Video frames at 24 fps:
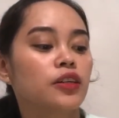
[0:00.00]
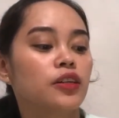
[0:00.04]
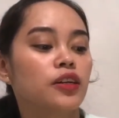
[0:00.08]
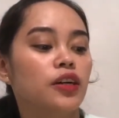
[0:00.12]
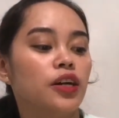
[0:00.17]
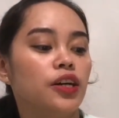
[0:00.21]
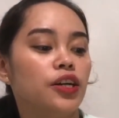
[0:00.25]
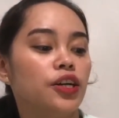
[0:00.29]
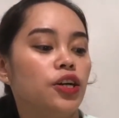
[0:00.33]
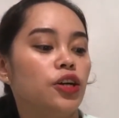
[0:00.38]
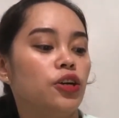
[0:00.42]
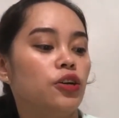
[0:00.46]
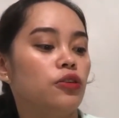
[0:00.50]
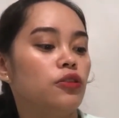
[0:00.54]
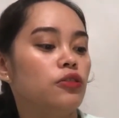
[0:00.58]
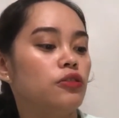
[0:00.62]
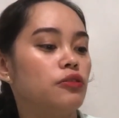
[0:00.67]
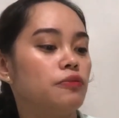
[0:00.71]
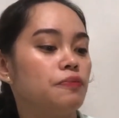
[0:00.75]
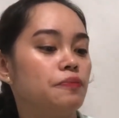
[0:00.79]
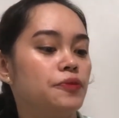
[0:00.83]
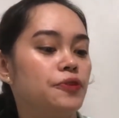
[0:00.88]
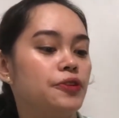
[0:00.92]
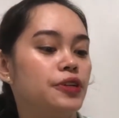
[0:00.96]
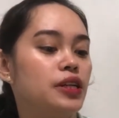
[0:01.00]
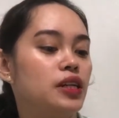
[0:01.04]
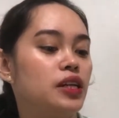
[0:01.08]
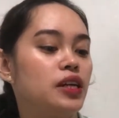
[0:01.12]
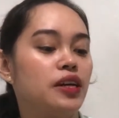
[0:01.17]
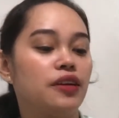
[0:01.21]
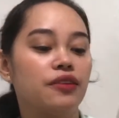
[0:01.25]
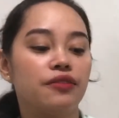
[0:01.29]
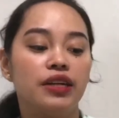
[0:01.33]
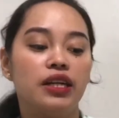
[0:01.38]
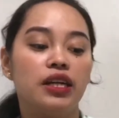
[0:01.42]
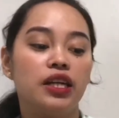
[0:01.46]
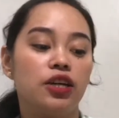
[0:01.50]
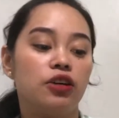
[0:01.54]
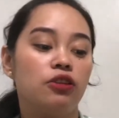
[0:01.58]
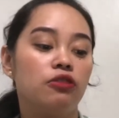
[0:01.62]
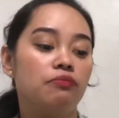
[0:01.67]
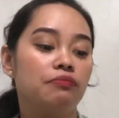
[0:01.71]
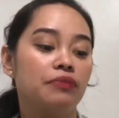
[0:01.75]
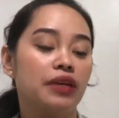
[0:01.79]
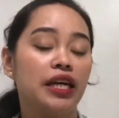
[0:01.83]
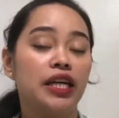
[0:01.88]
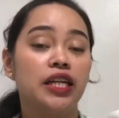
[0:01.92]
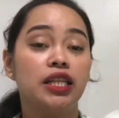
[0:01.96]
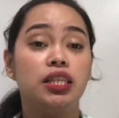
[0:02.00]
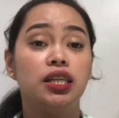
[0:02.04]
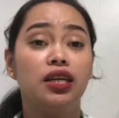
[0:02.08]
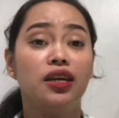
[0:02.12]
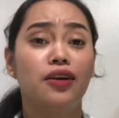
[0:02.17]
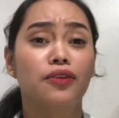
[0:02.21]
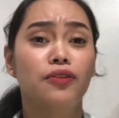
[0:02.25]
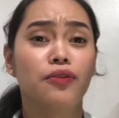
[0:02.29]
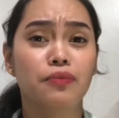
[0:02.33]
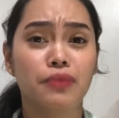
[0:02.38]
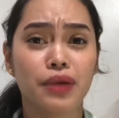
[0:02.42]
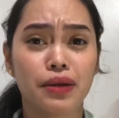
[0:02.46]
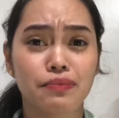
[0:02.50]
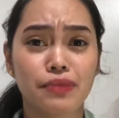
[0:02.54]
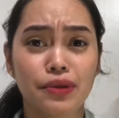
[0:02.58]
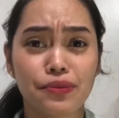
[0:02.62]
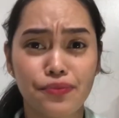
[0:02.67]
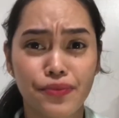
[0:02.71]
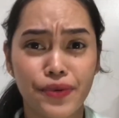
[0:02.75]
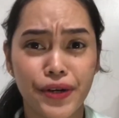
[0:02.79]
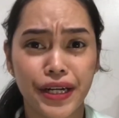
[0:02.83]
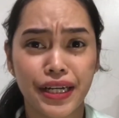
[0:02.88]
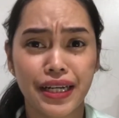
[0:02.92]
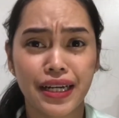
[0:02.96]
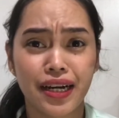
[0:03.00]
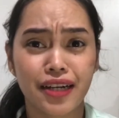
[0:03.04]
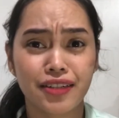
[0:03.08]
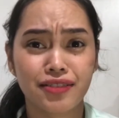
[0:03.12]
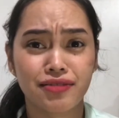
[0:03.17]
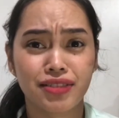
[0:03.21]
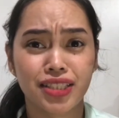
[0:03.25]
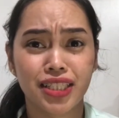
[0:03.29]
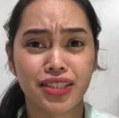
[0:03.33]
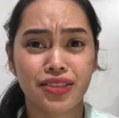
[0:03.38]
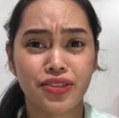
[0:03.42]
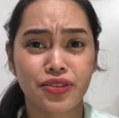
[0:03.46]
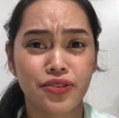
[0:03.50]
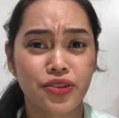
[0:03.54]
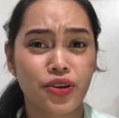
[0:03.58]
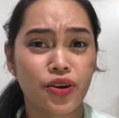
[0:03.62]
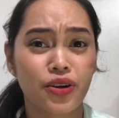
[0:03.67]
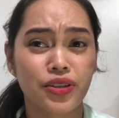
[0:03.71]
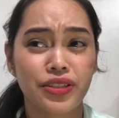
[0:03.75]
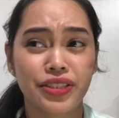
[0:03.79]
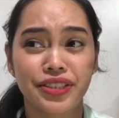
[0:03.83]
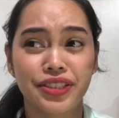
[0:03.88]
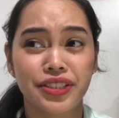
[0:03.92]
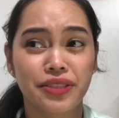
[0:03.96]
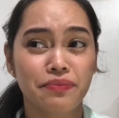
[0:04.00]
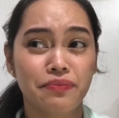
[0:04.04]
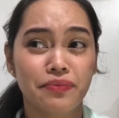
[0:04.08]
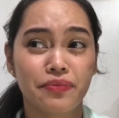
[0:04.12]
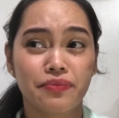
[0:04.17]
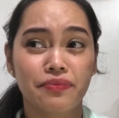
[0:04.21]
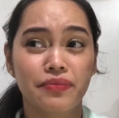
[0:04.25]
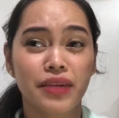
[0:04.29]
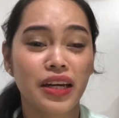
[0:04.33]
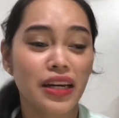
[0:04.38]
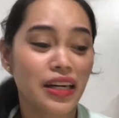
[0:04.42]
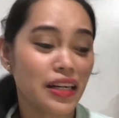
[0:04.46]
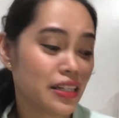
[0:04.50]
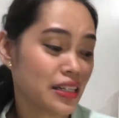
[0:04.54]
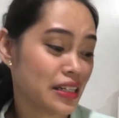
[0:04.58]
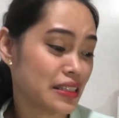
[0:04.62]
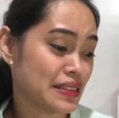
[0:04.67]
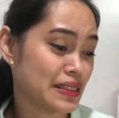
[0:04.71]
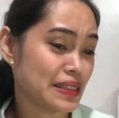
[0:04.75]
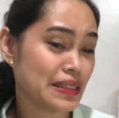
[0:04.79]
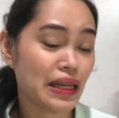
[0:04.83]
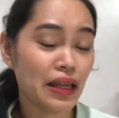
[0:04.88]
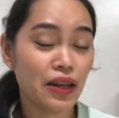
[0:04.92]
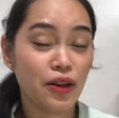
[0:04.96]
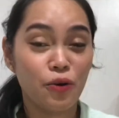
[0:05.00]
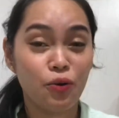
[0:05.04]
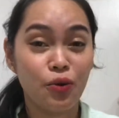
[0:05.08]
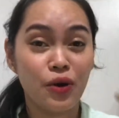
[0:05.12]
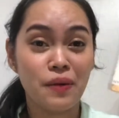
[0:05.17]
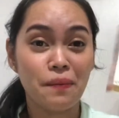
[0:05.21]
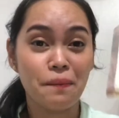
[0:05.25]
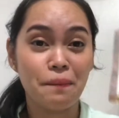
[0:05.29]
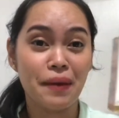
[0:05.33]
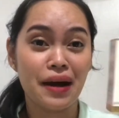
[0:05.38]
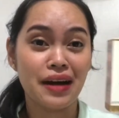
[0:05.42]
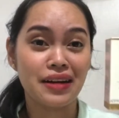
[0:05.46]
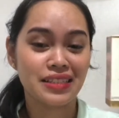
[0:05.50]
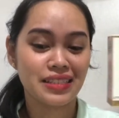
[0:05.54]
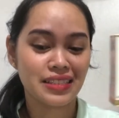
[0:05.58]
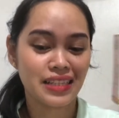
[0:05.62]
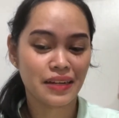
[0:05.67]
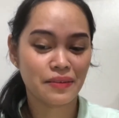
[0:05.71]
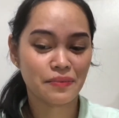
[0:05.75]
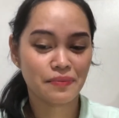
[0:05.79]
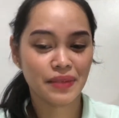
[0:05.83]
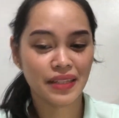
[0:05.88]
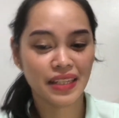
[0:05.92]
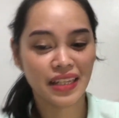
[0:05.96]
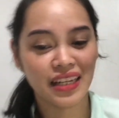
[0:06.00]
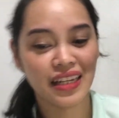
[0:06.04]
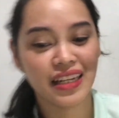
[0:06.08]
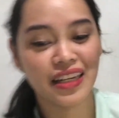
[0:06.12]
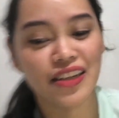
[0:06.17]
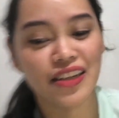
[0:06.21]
I really hope na hindi ako mag-break out nitong collagen. Kasi dalawang packs ang binili